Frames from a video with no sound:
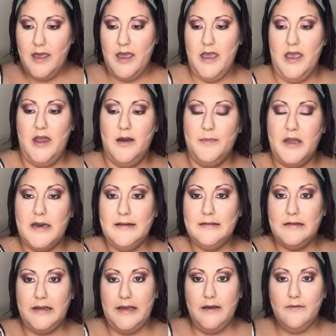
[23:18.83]
And I'm gonna
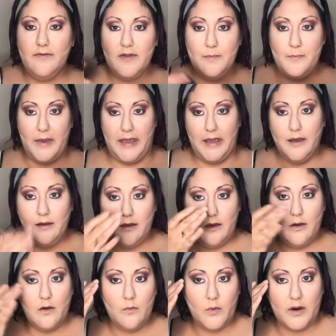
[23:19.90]
leave the bake
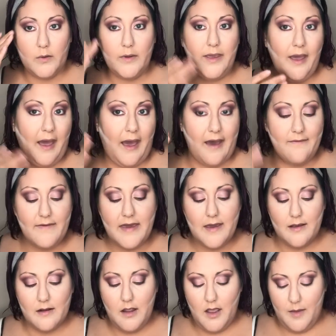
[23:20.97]
where we have
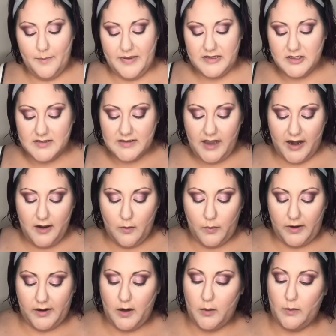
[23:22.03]
it, but just kind of
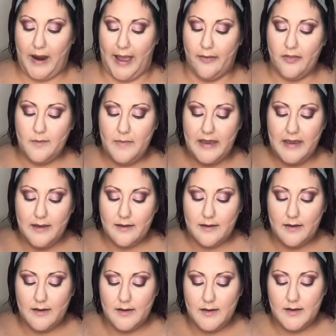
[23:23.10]
work around the bake.
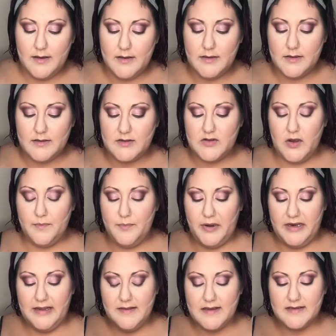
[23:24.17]
So I'm
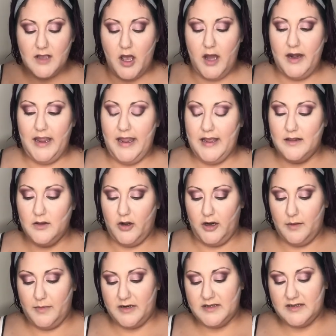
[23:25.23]
putting this on a
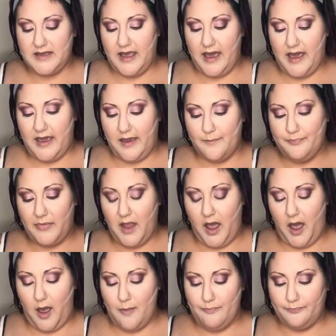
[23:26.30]
Laura Mercier
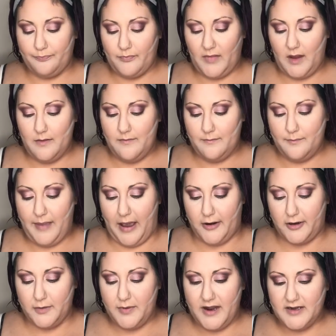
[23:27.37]
um,
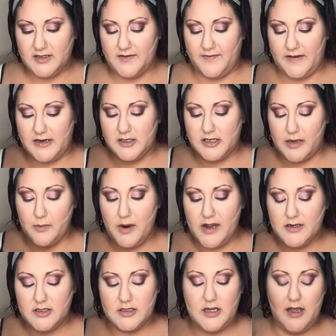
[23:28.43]
powder brush, a finishing
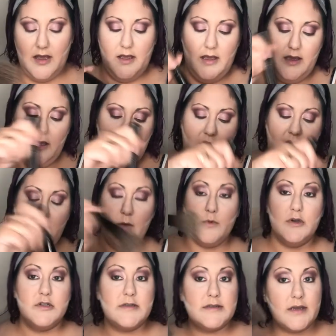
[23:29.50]
brush, and
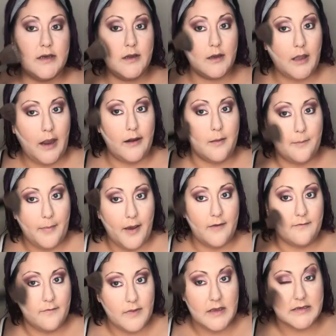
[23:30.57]
we're just going to kind of
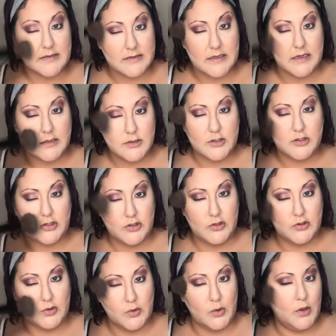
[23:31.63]
buff this
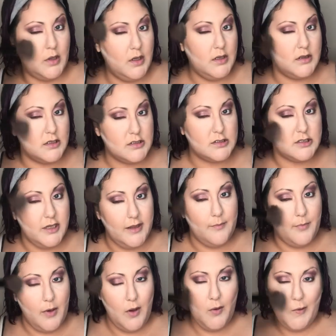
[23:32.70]
into the
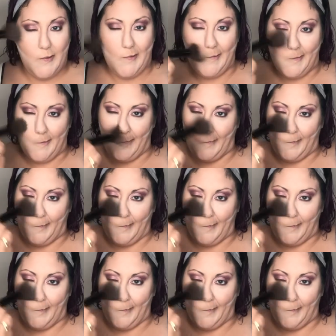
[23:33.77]
cheekbone